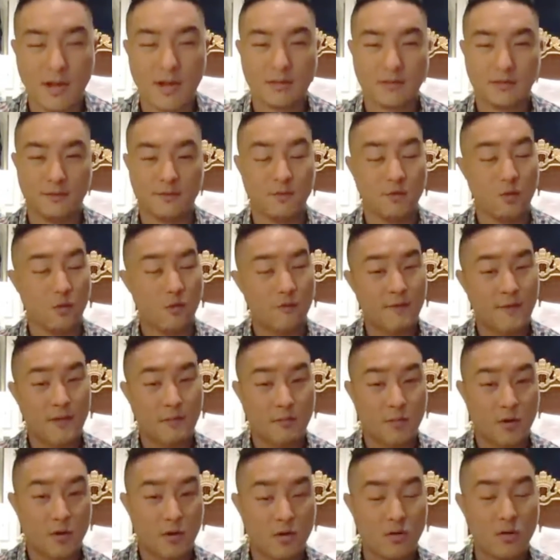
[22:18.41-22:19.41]
This is the
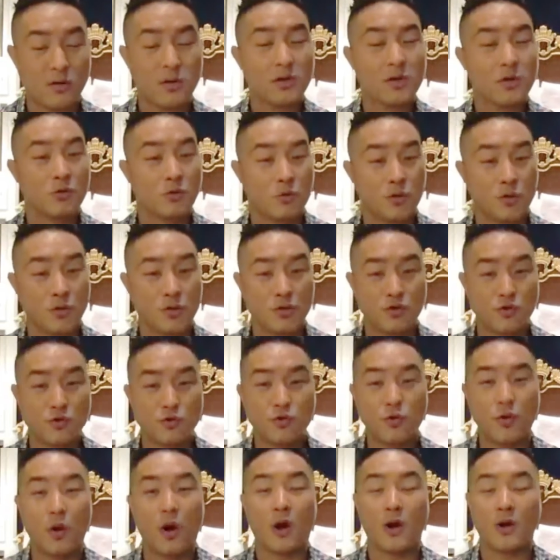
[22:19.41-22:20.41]
month of November
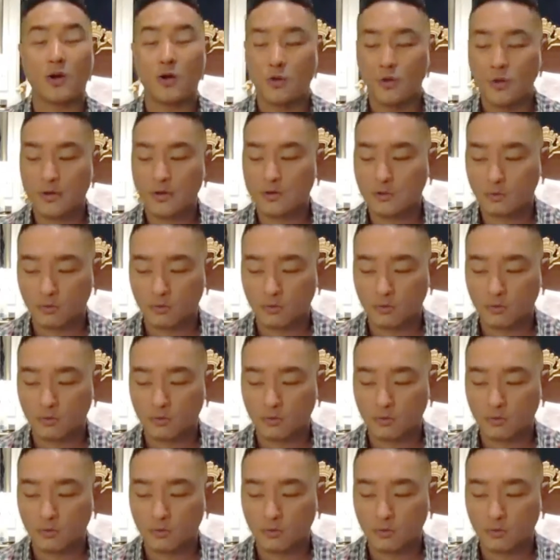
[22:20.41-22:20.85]
where you